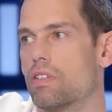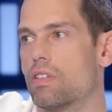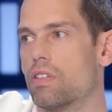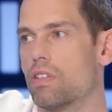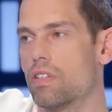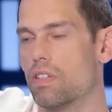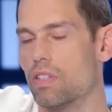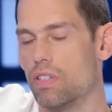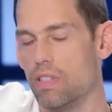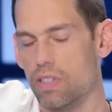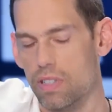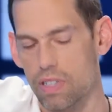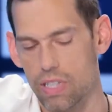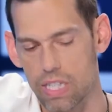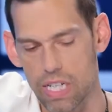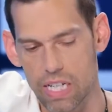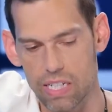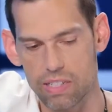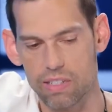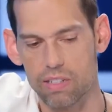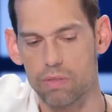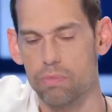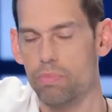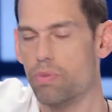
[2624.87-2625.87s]
Kid President.
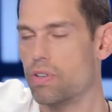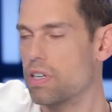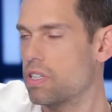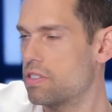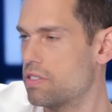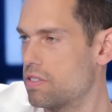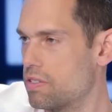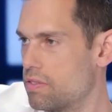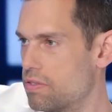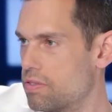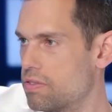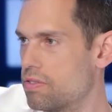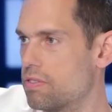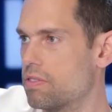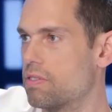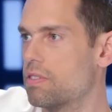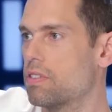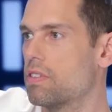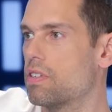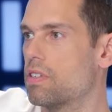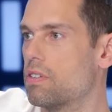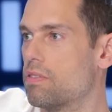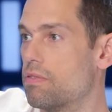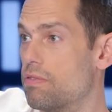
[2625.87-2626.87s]
That's impressive.
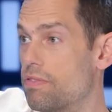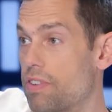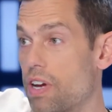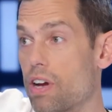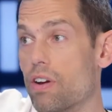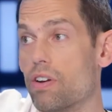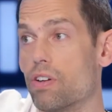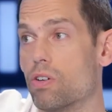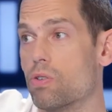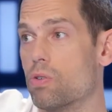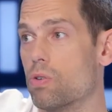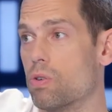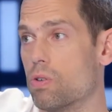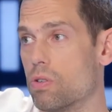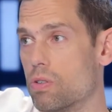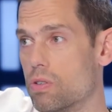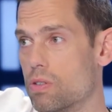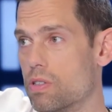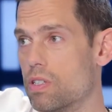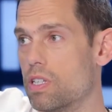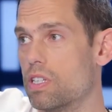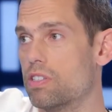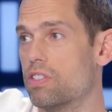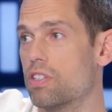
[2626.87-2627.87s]
Yeah. Very cool.
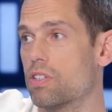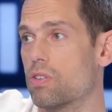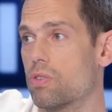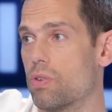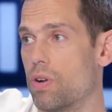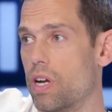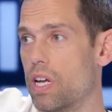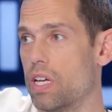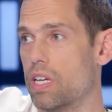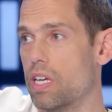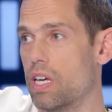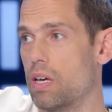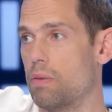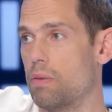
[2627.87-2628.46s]
That's a great